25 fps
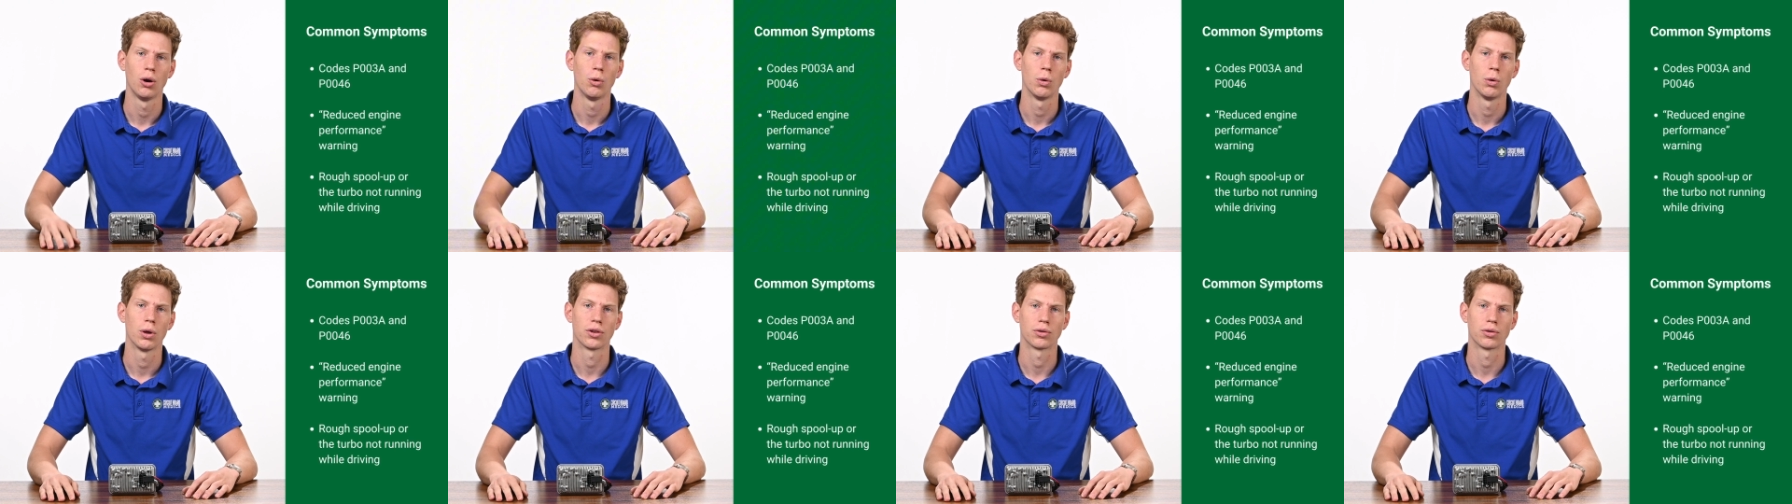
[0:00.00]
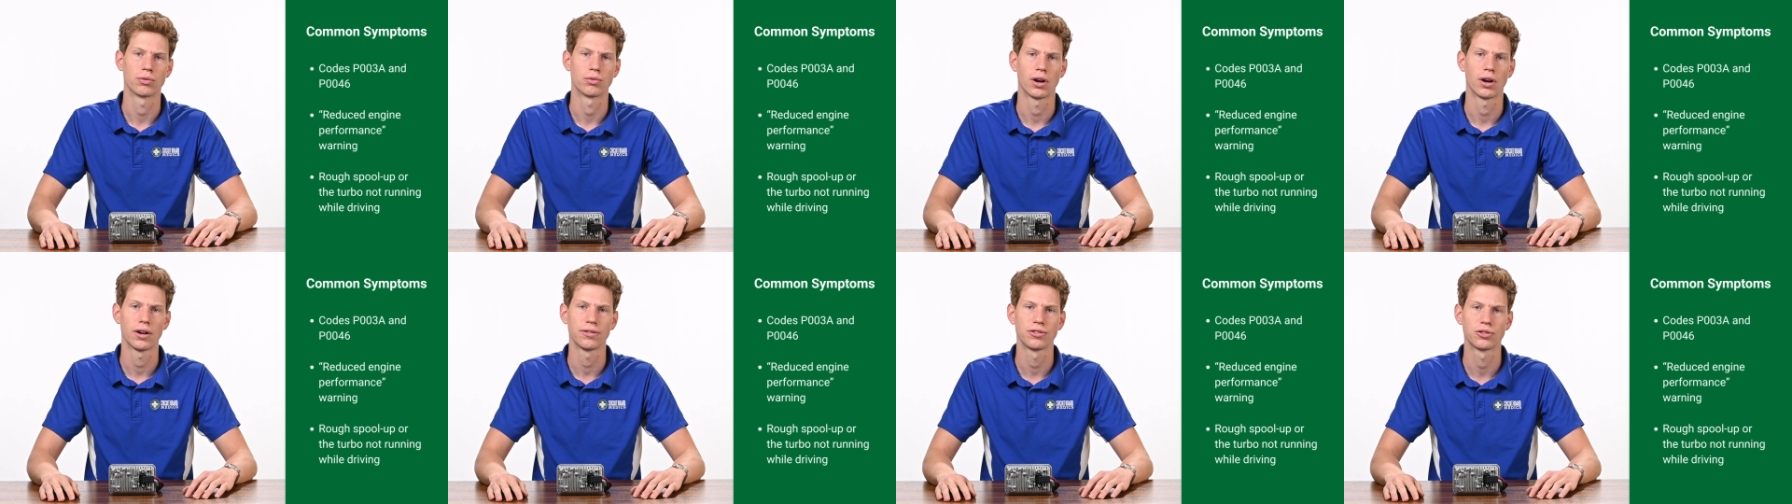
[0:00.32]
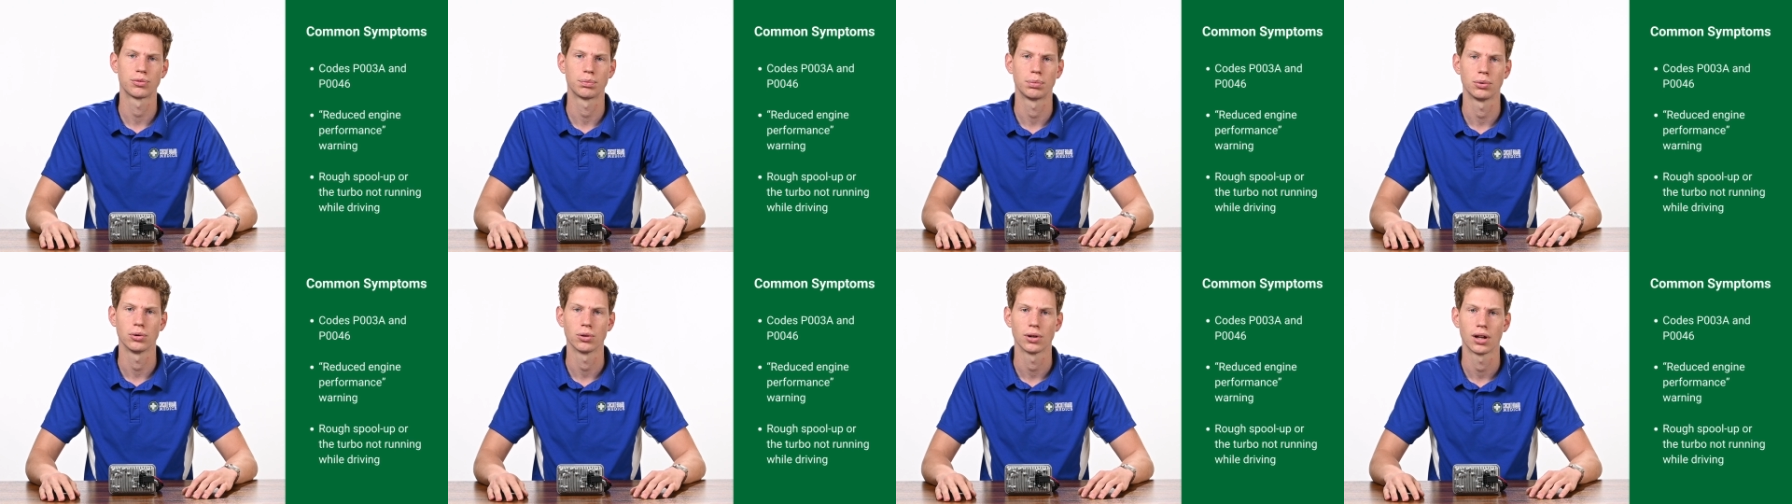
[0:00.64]
with a rough
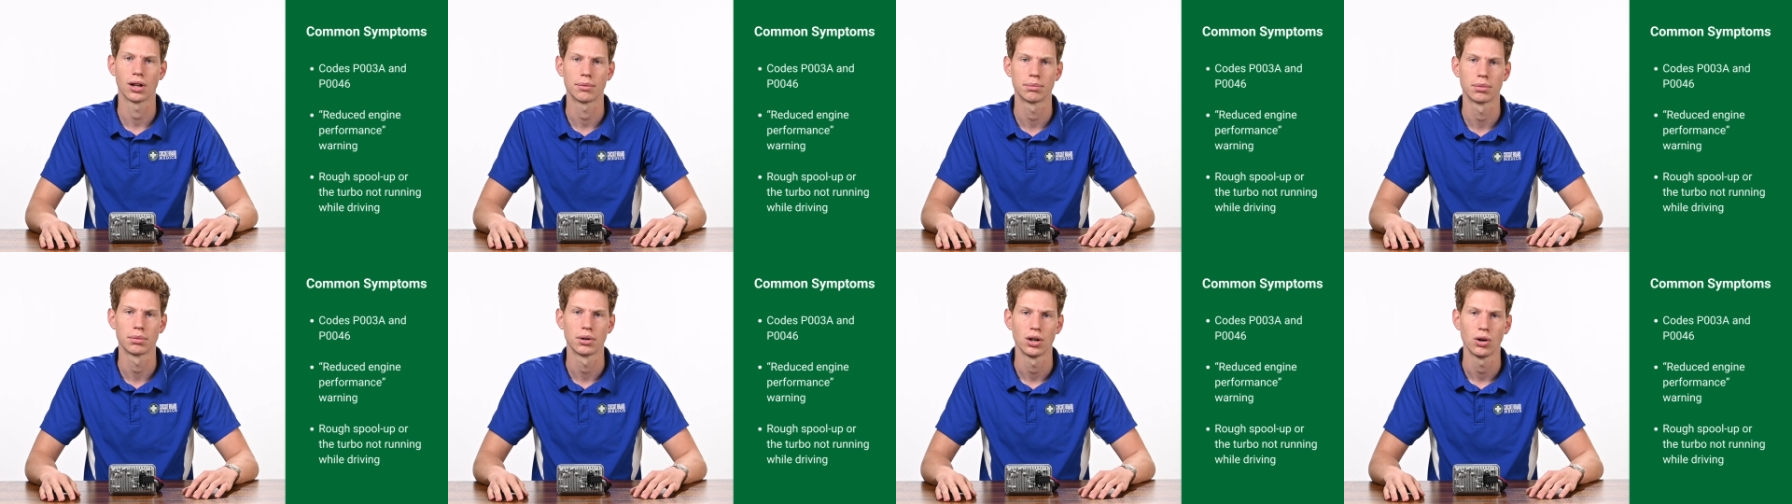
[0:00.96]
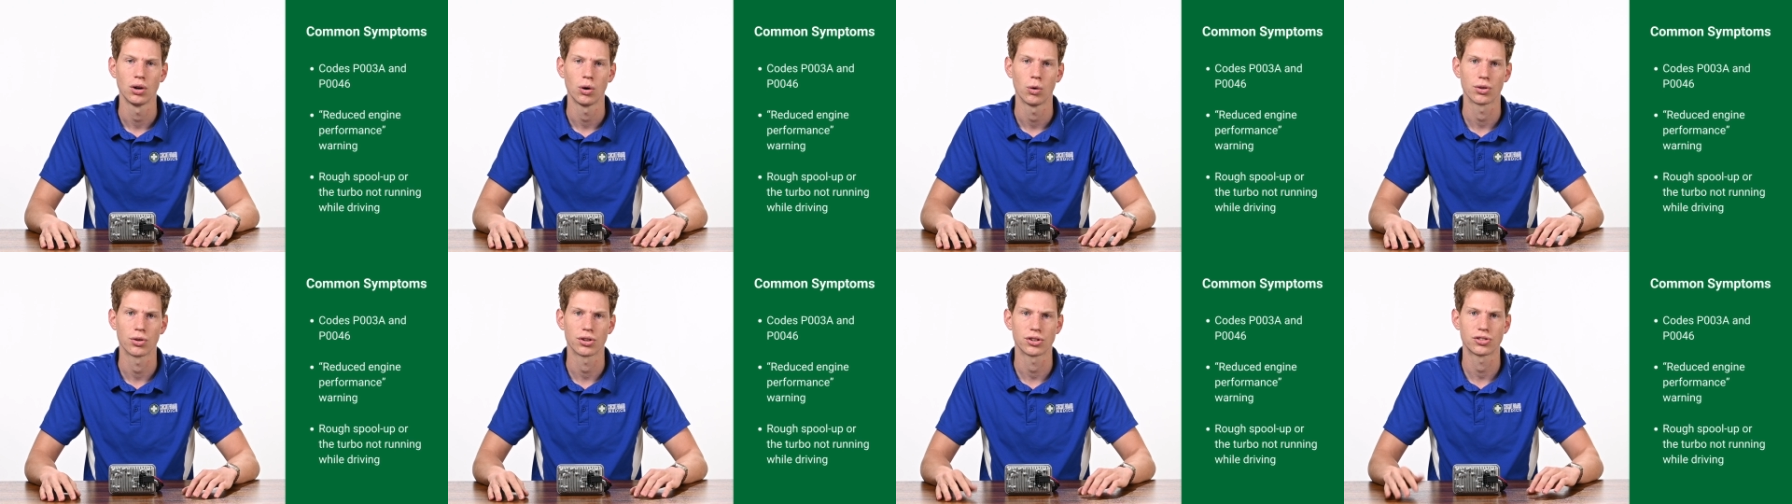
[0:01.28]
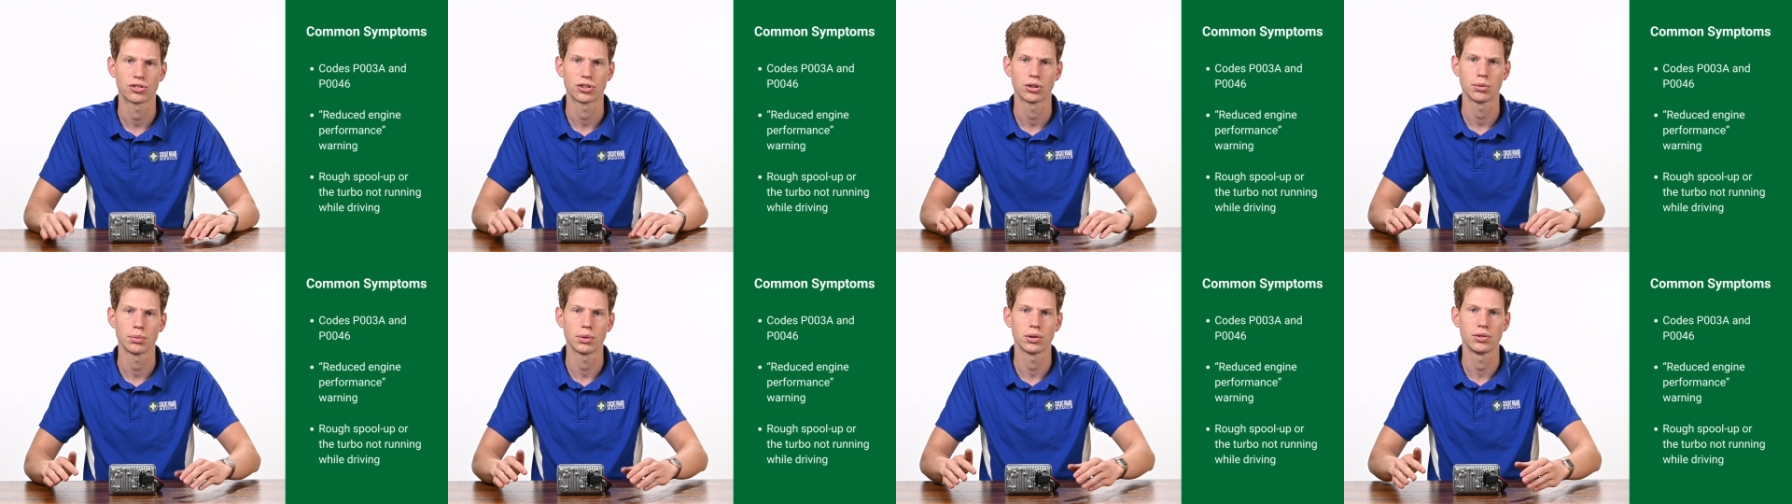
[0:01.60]
spool up or the
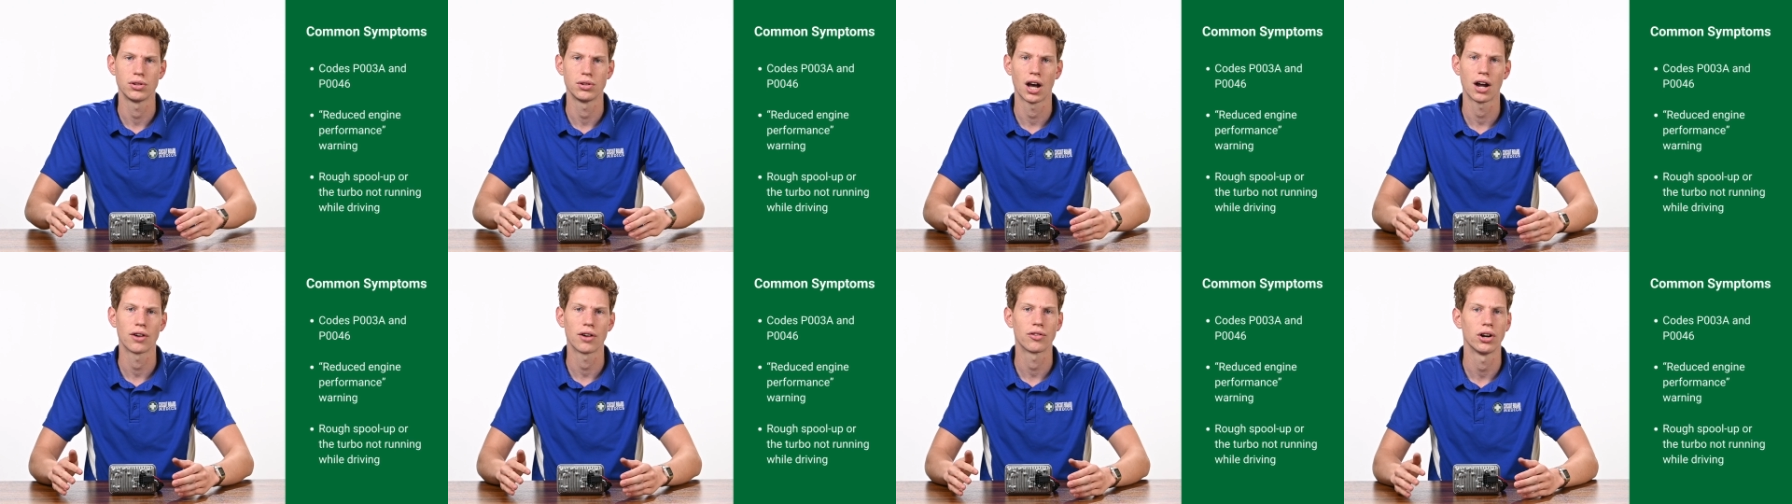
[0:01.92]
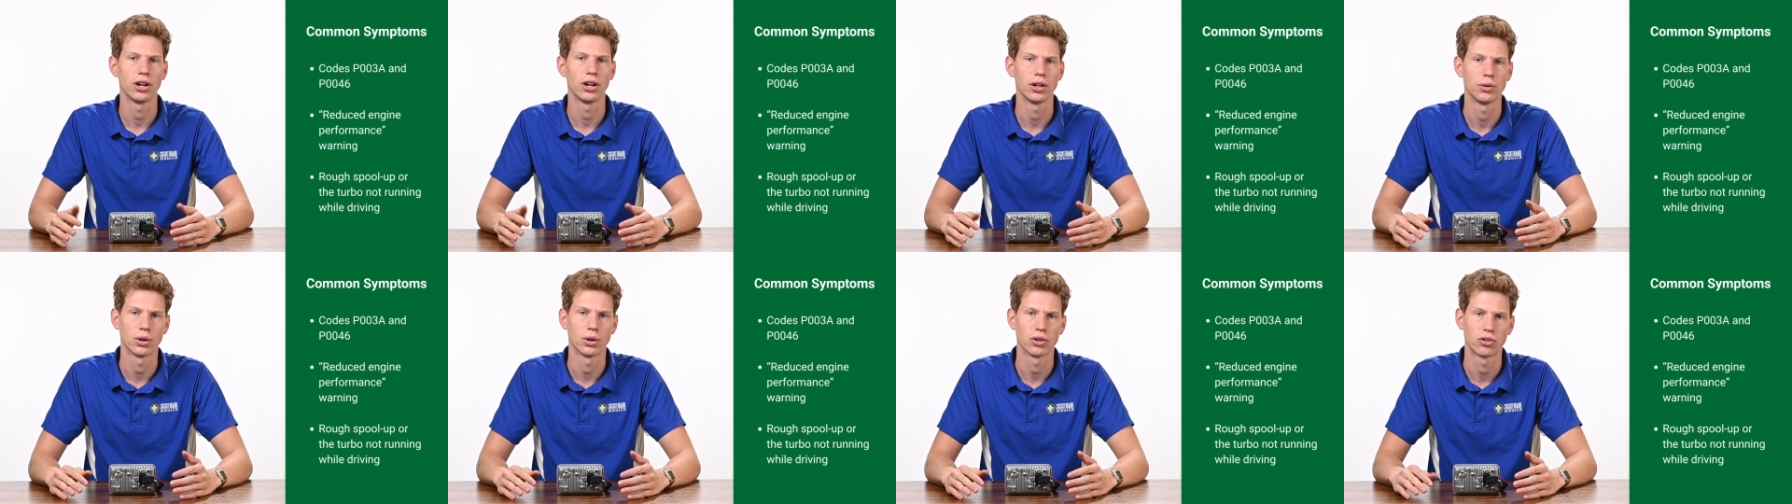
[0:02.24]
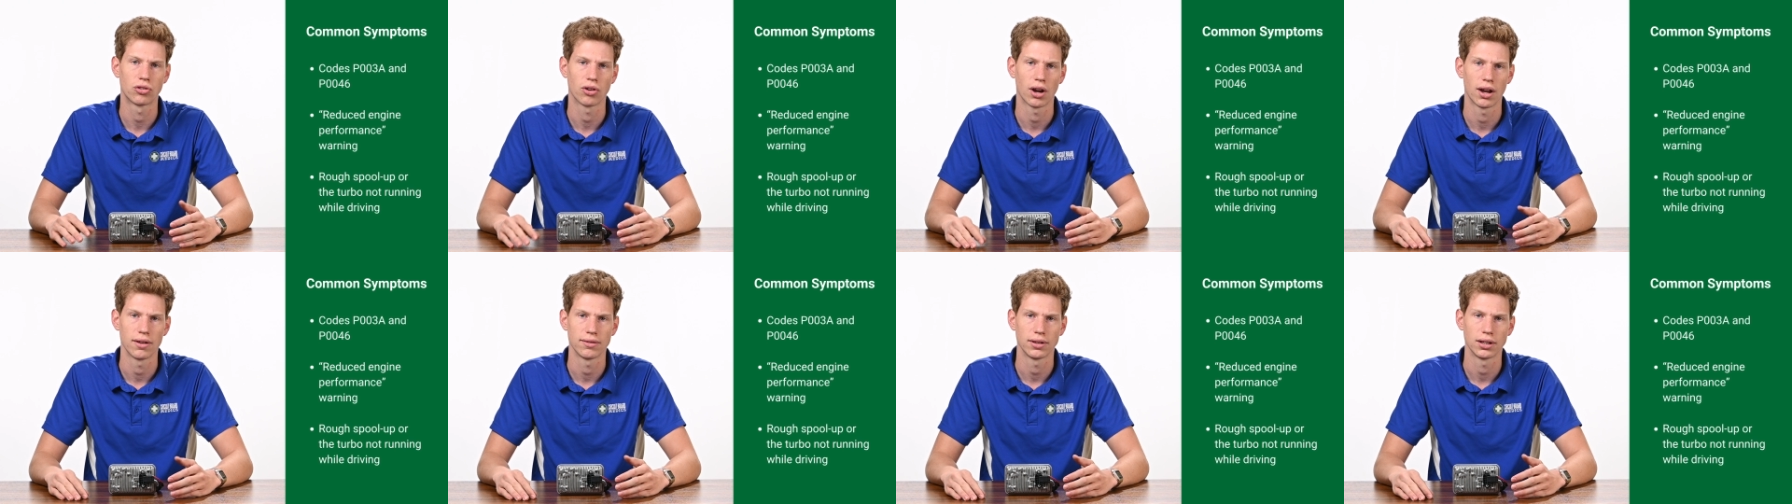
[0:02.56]
turbo not running while
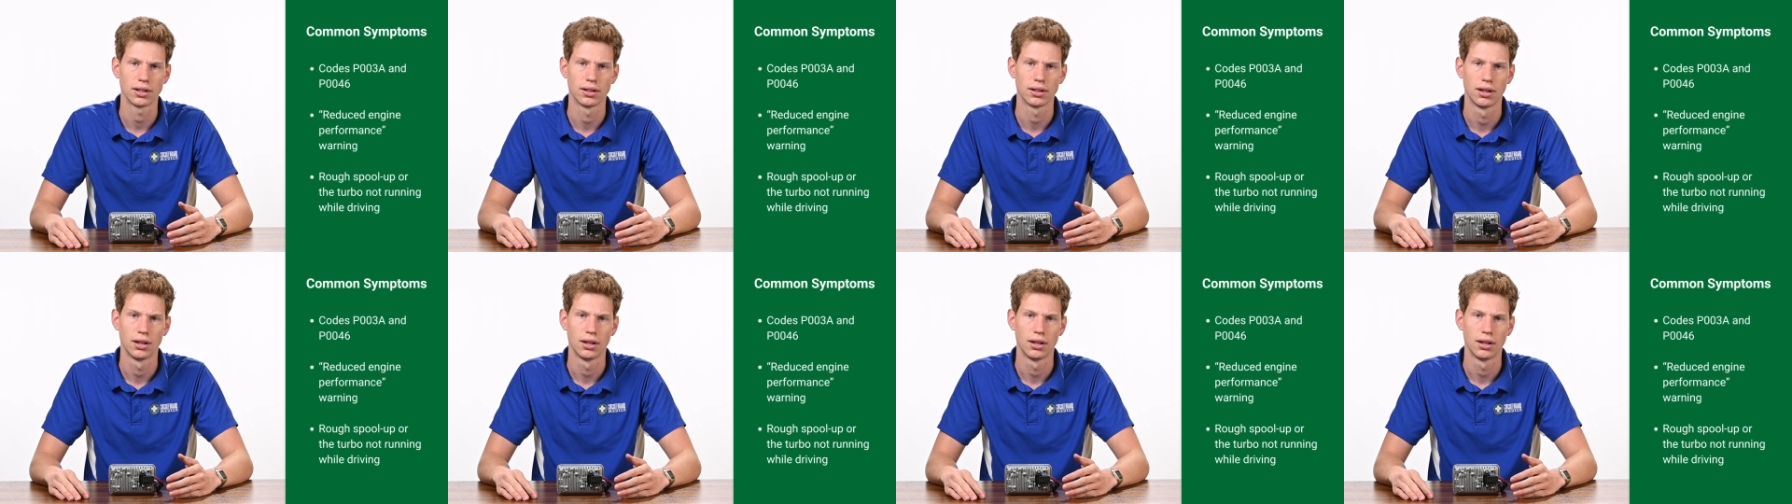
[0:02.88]
driving.